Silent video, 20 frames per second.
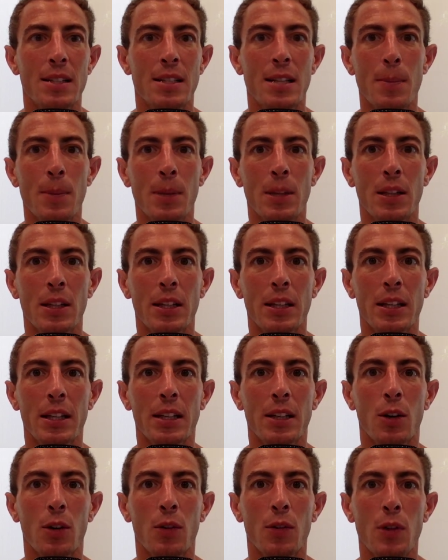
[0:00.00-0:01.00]

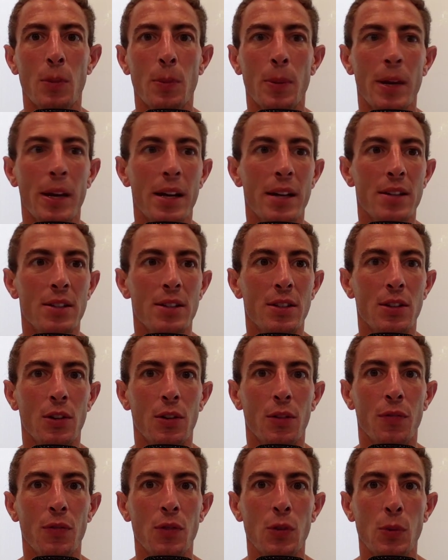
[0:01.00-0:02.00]
Typically, over the past
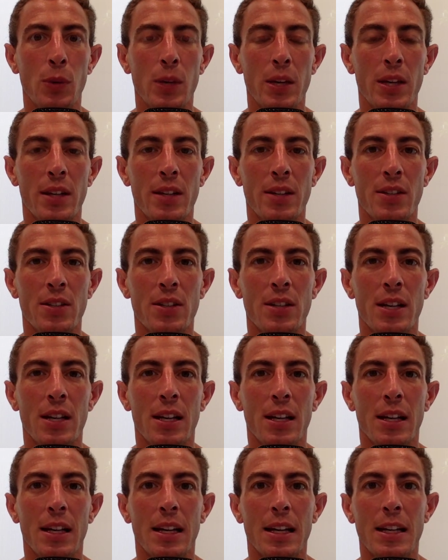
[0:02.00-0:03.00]
few weeks,
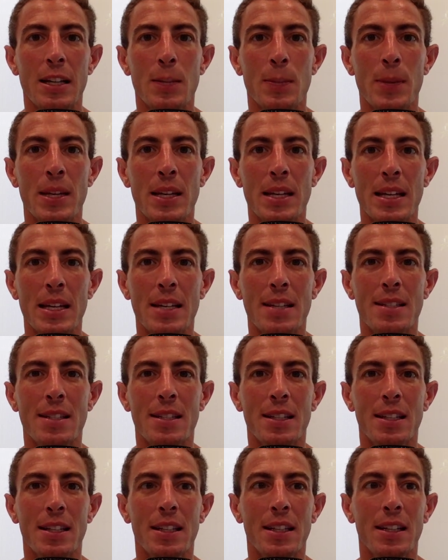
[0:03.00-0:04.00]
it's been
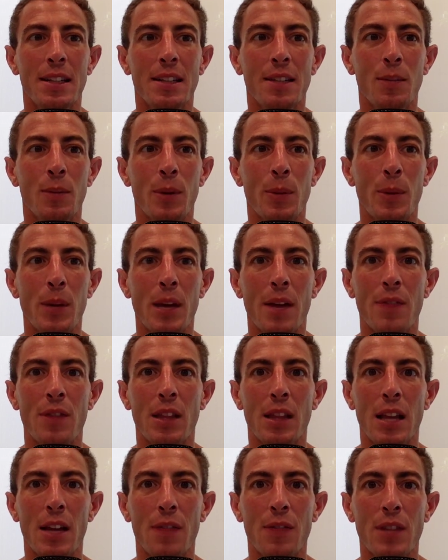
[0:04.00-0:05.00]
easy when we have
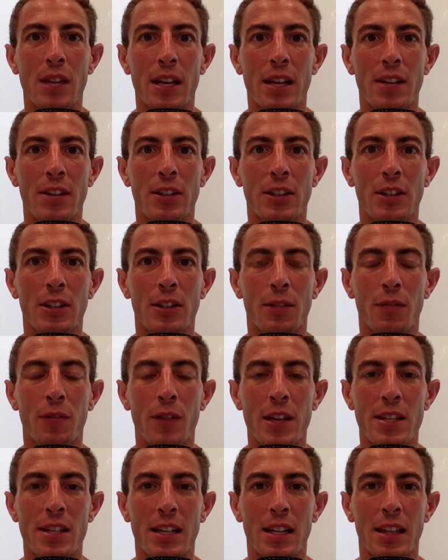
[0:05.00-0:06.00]
the left-hander
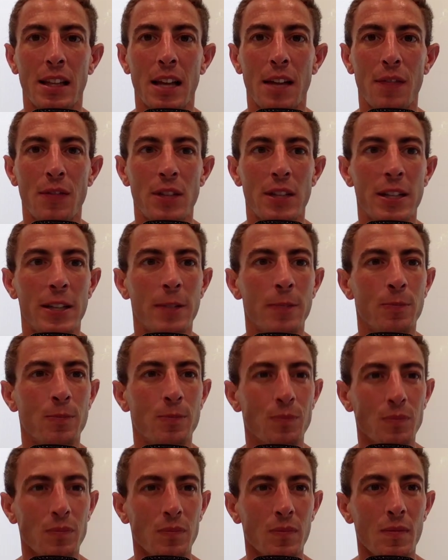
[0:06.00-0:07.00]
facing a lefty,
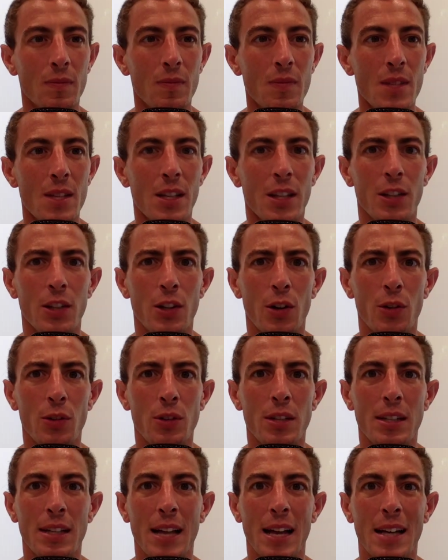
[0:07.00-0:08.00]

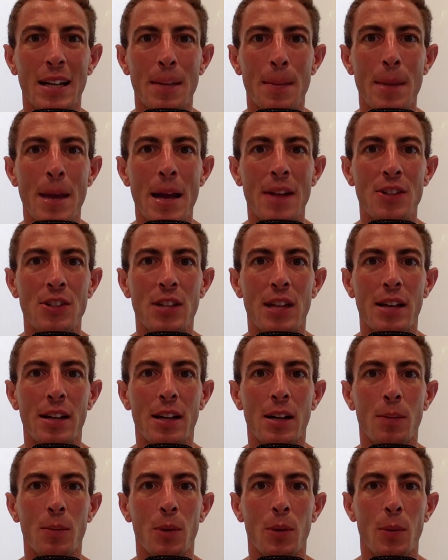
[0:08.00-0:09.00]
to kind of match that
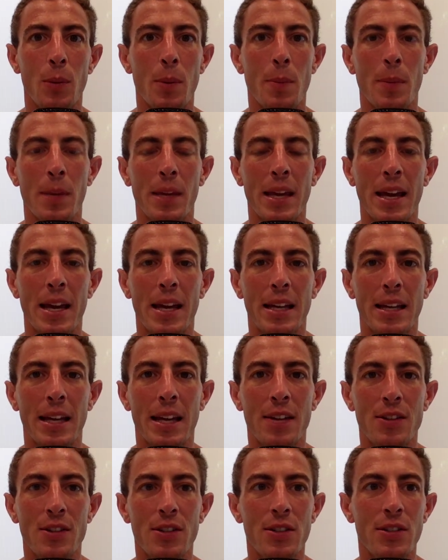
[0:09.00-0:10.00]
up with when McCann
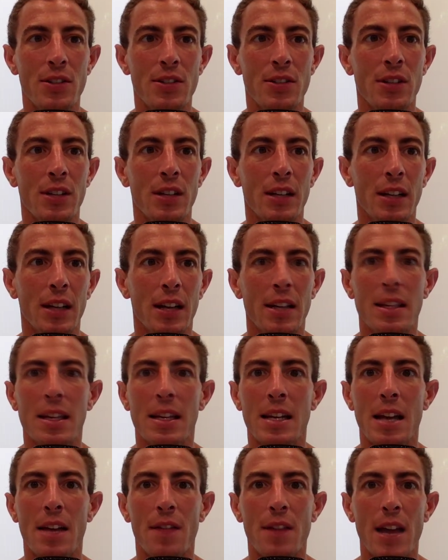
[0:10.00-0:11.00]
catches, and
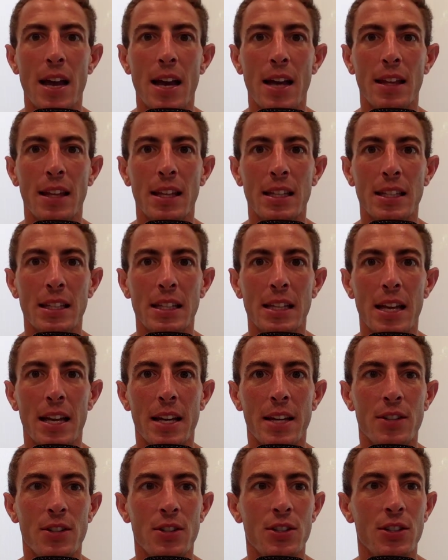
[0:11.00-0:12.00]
then have Adley
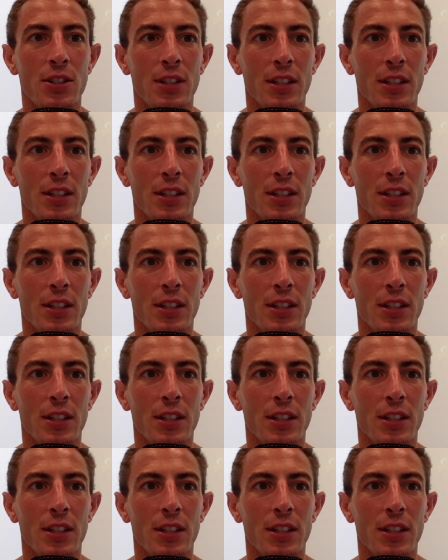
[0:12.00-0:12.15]
DH,